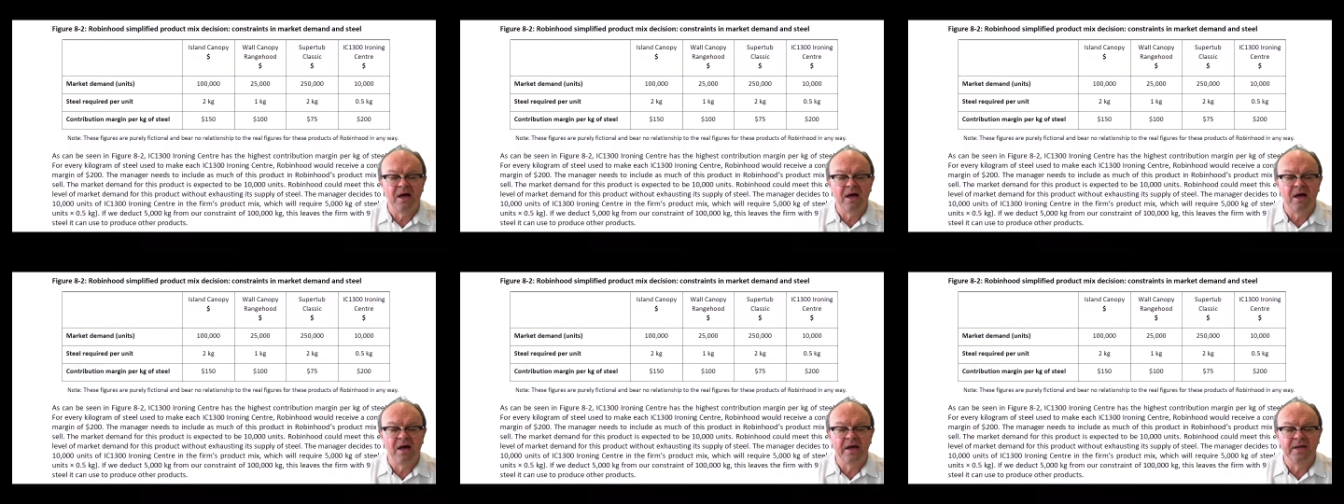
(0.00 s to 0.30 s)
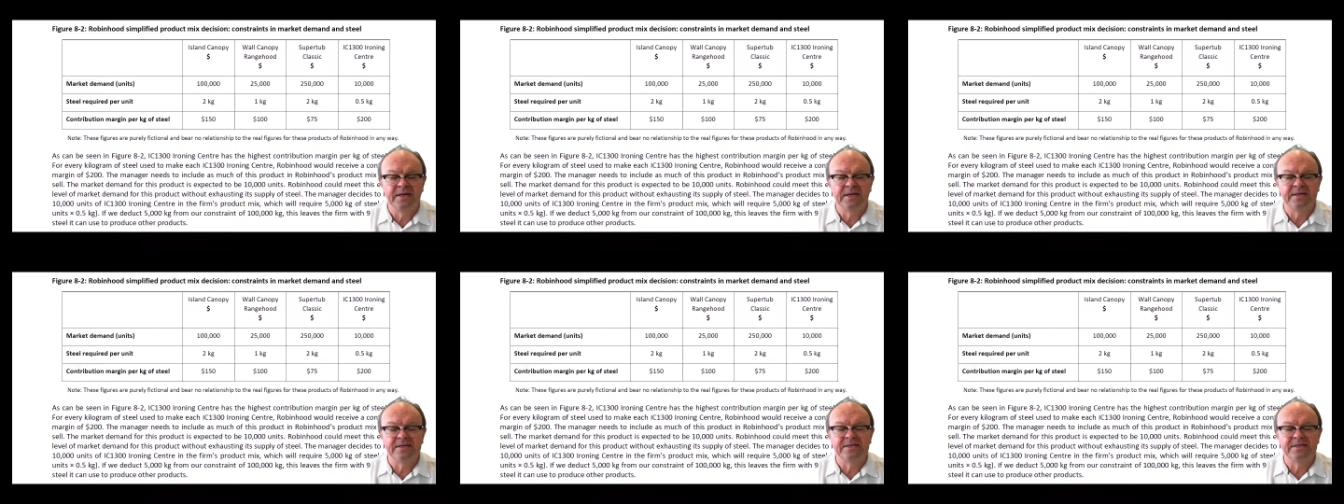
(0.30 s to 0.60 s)

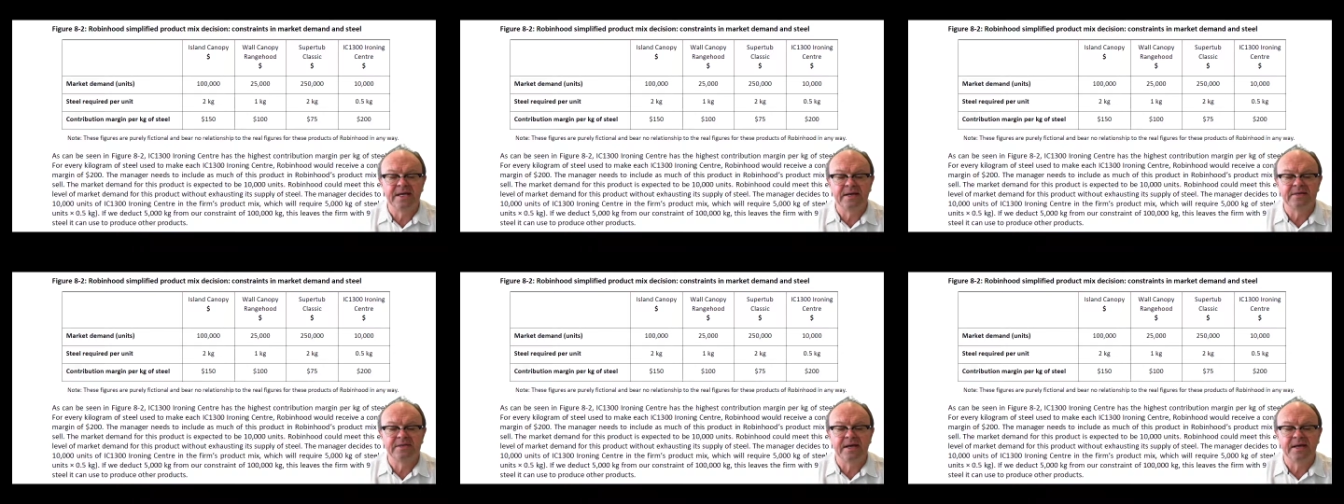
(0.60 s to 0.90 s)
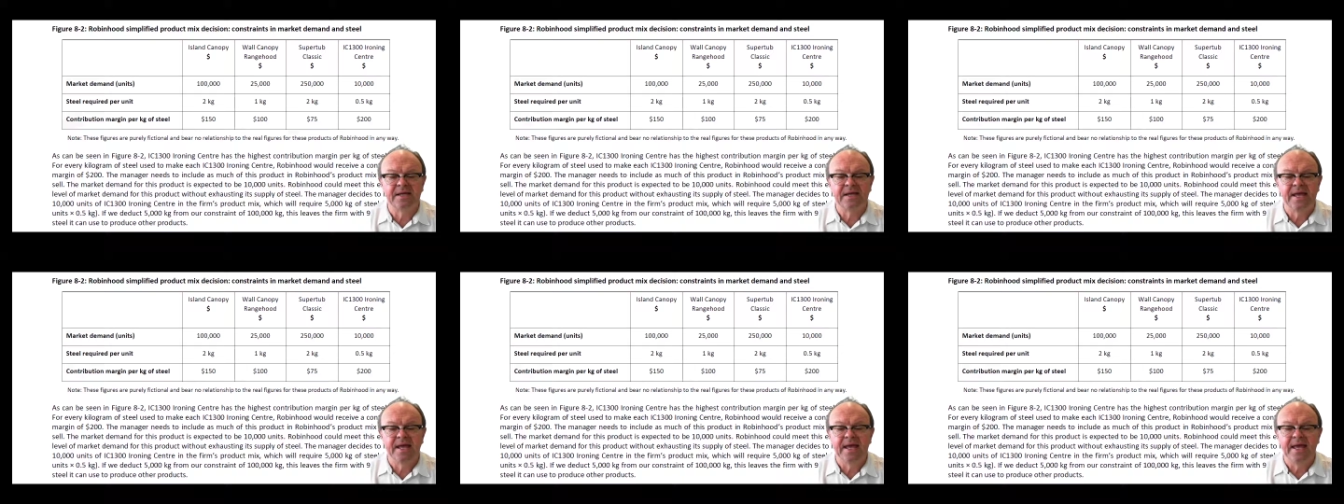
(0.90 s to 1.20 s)
ironing
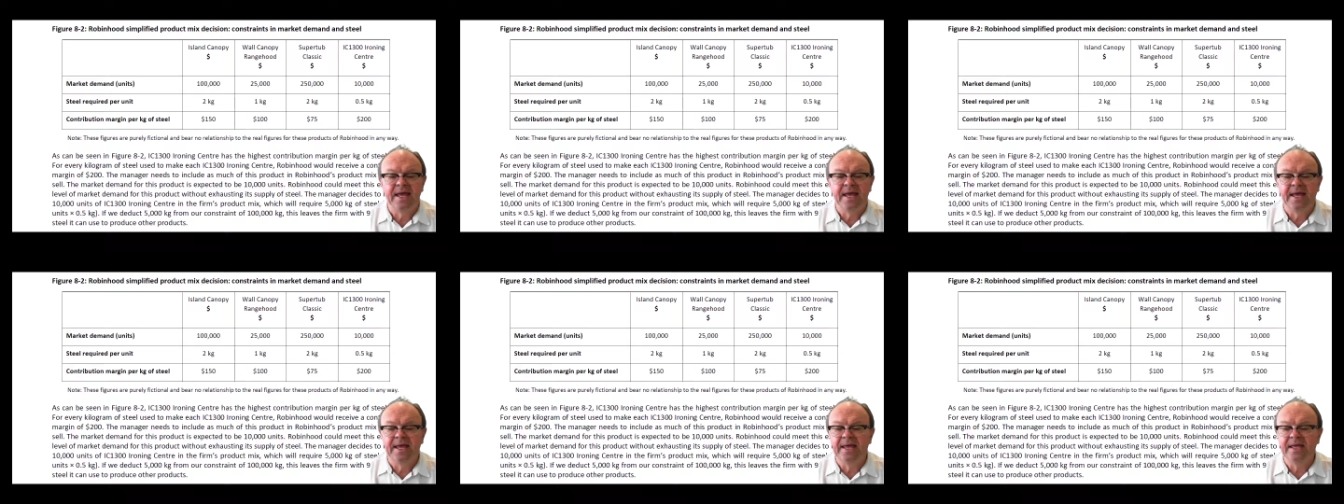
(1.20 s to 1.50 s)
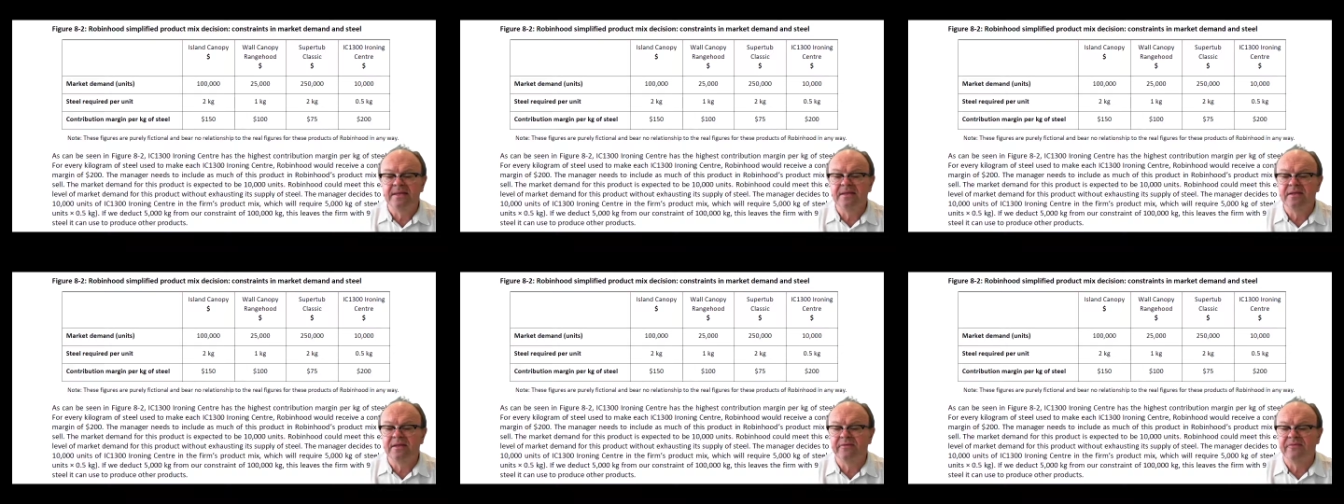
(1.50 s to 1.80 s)
centre
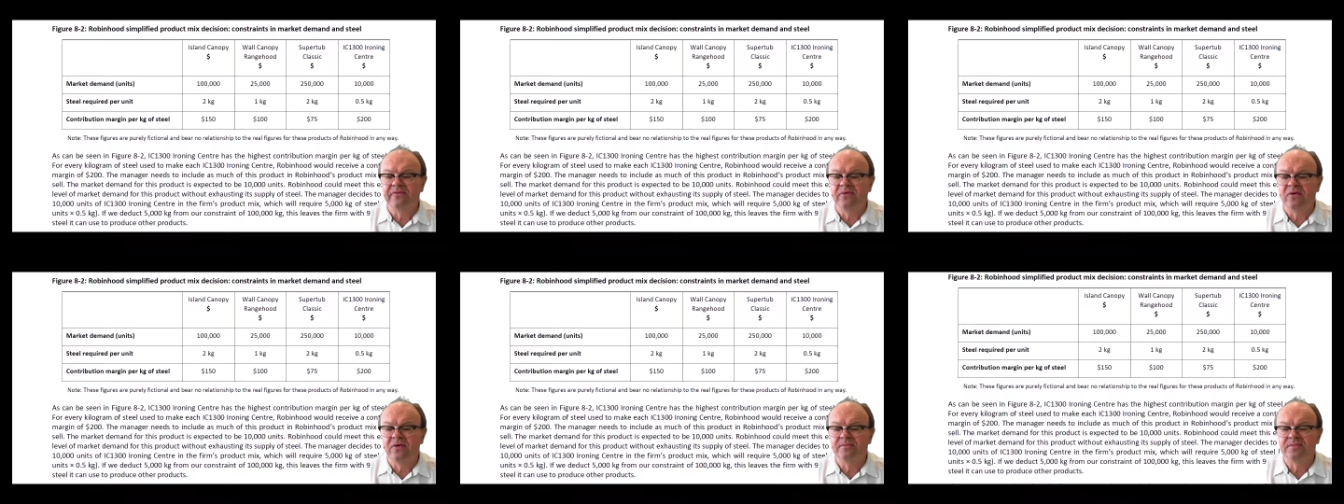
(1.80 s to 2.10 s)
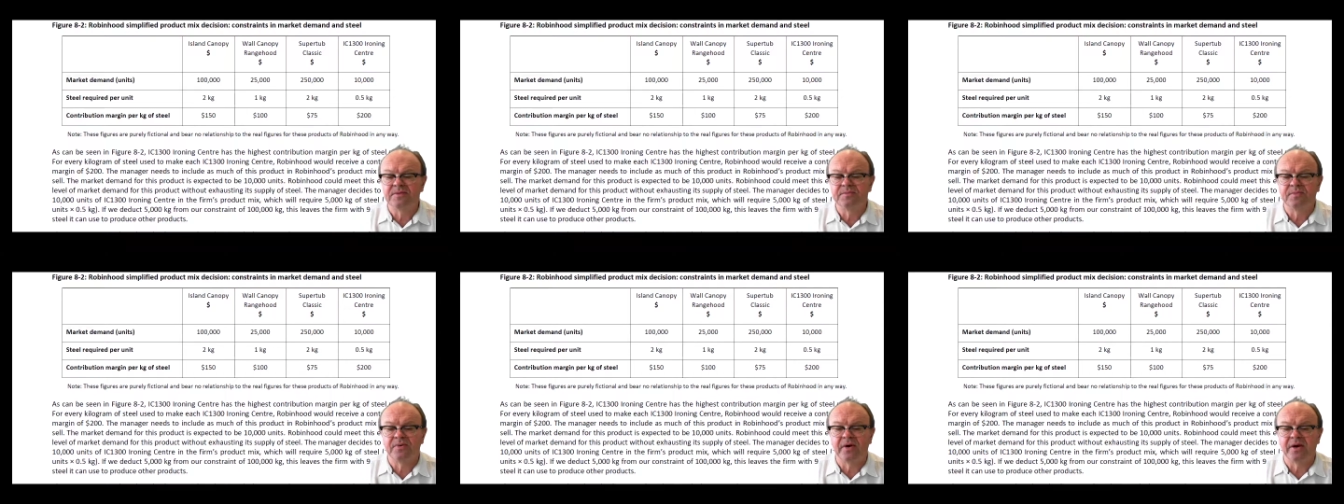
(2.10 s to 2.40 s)
in the
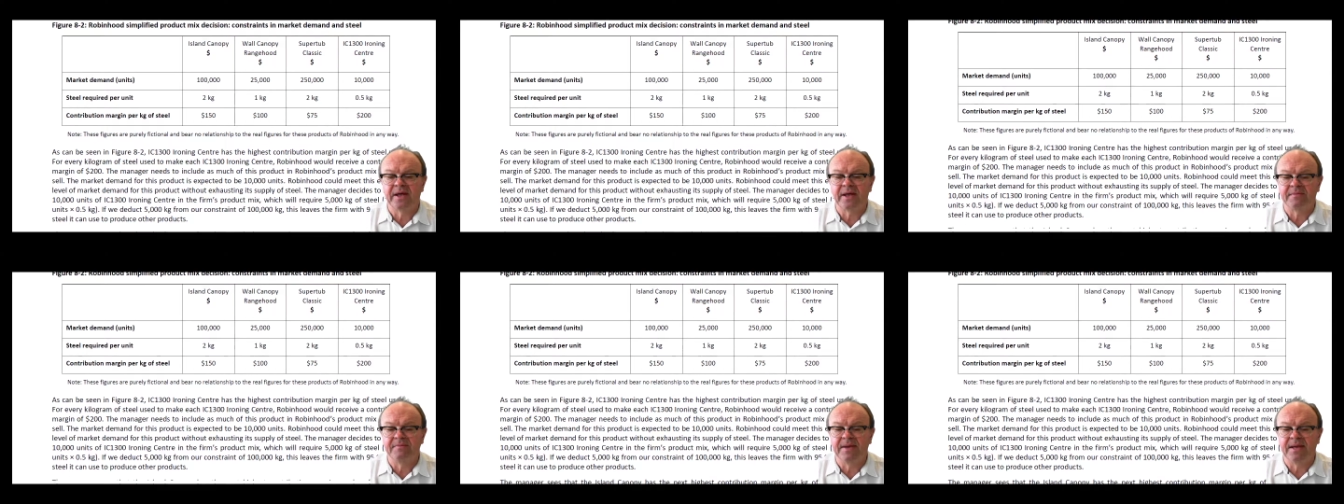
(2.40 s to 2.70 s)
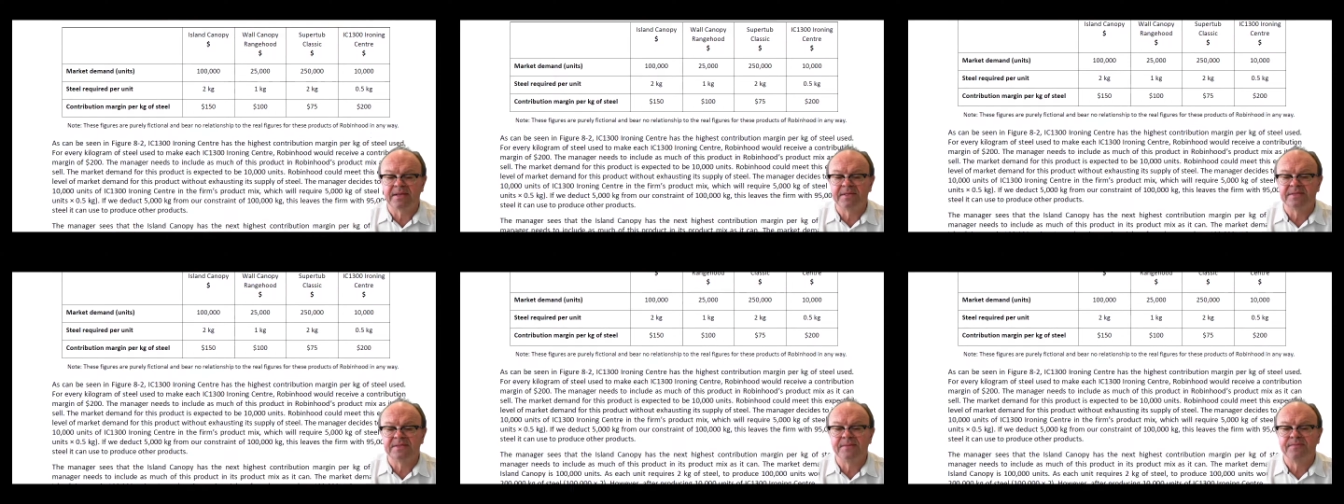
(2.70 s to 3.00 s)
firm's product
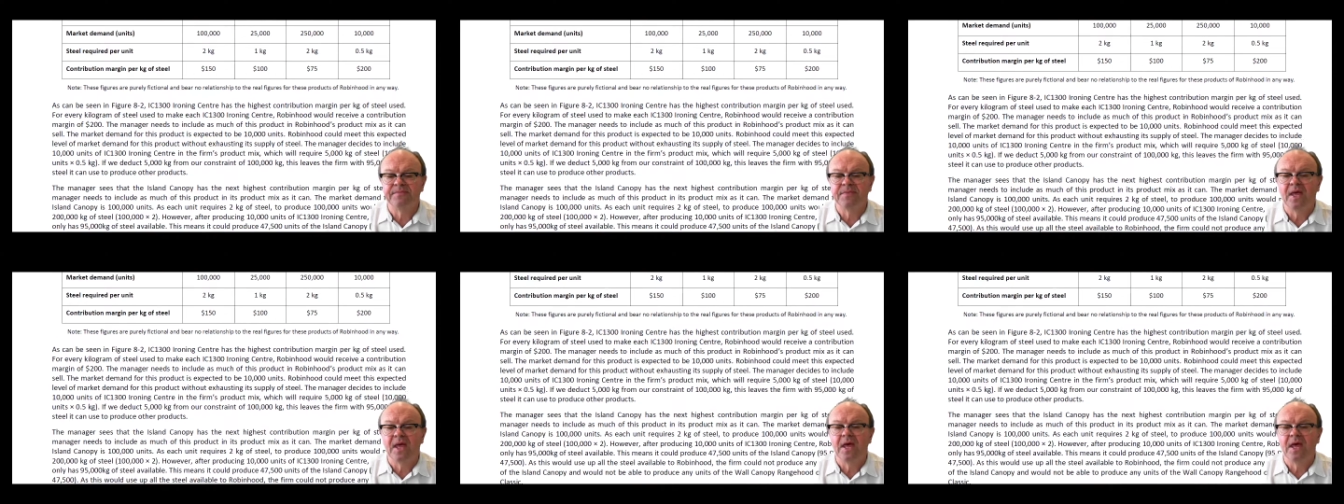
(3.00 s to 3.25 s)
mix,